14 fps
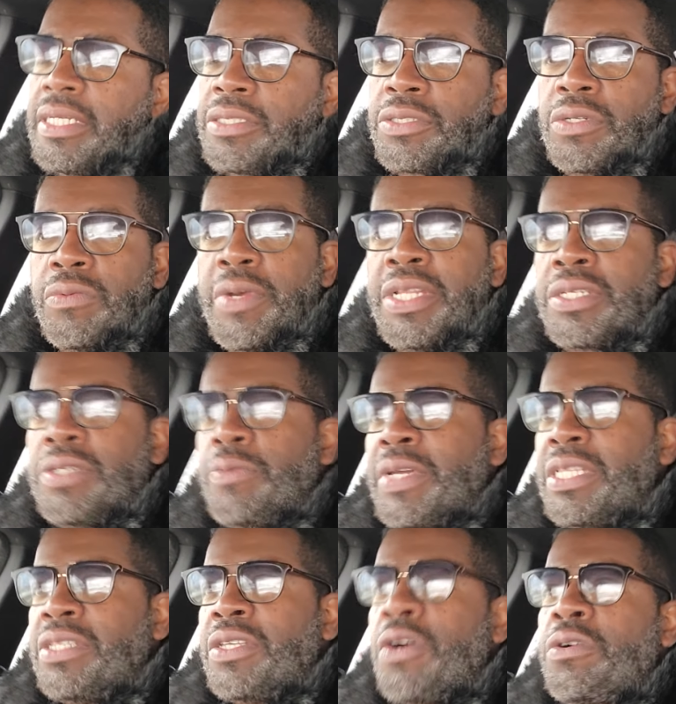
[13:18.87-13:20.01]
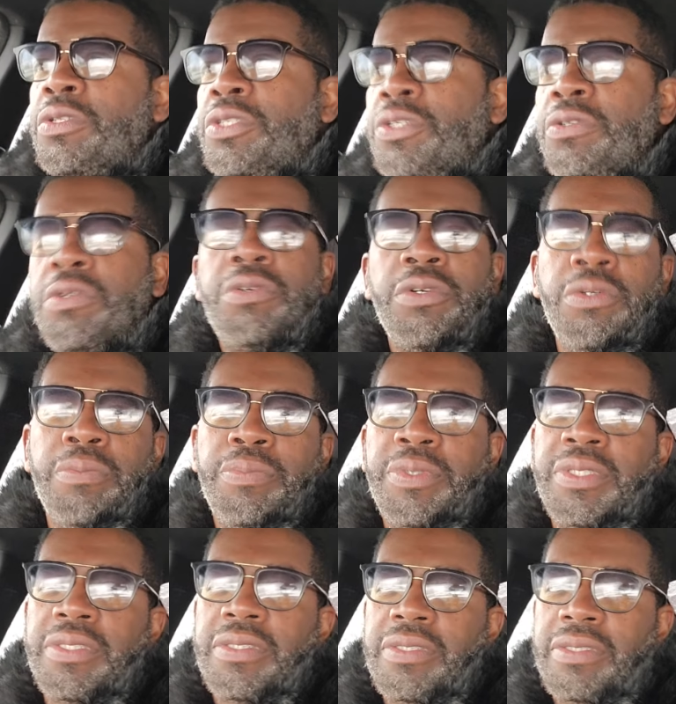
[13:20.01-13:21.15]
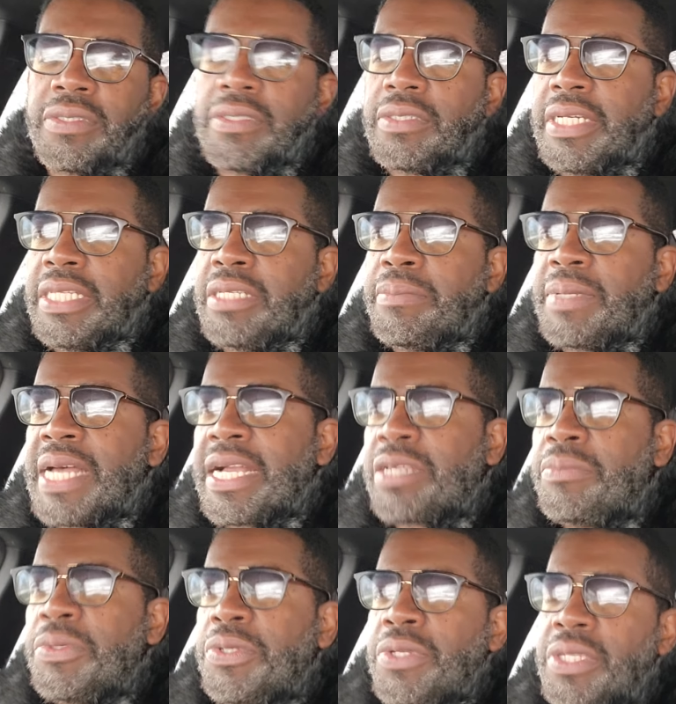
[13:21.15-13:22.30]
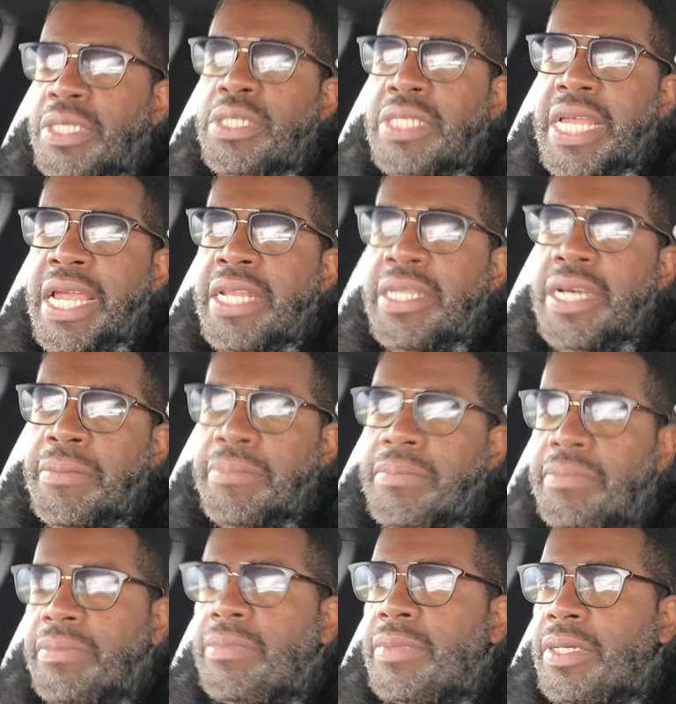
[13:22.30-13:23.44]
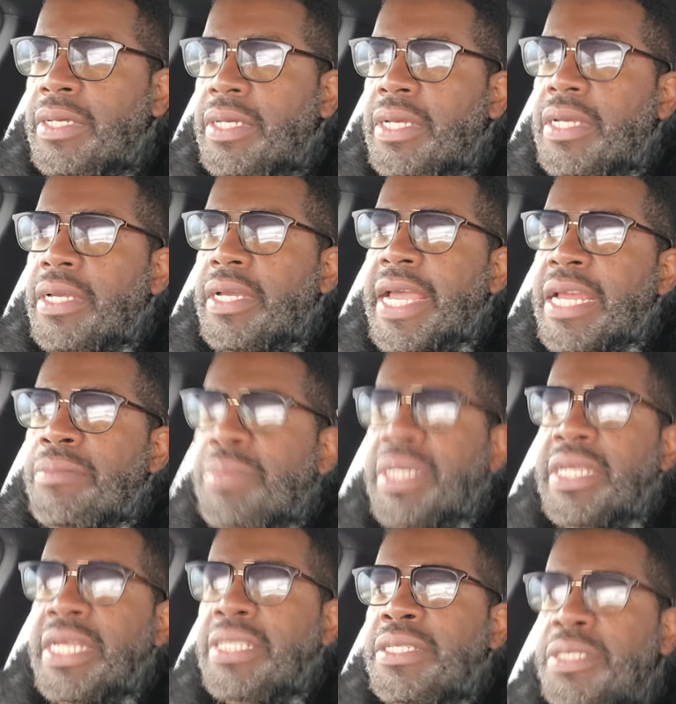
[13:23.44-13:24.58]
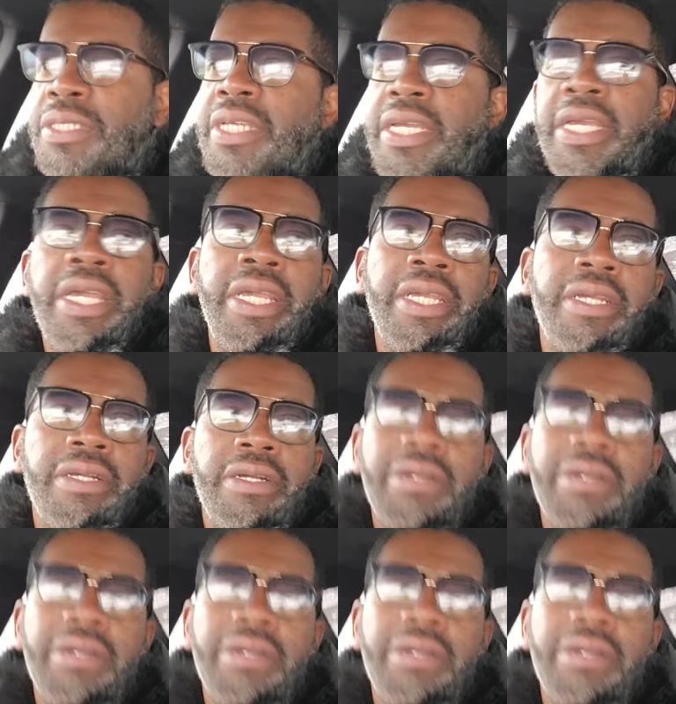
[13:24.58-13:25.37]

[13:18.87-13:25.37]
So when those two groups in the black community stand up and begin to say, hey,